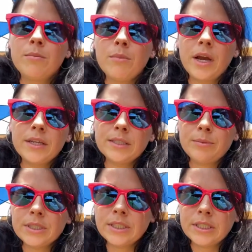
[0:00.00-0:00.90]
Mine is
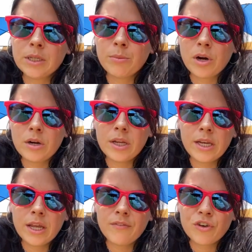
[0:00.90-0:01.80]
being stubborn. He
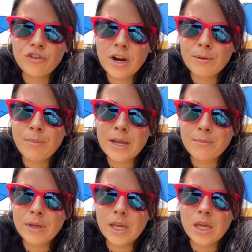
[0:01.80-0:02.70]
never tried to
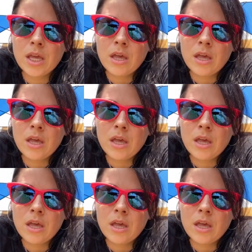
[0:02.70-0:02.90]
bite me.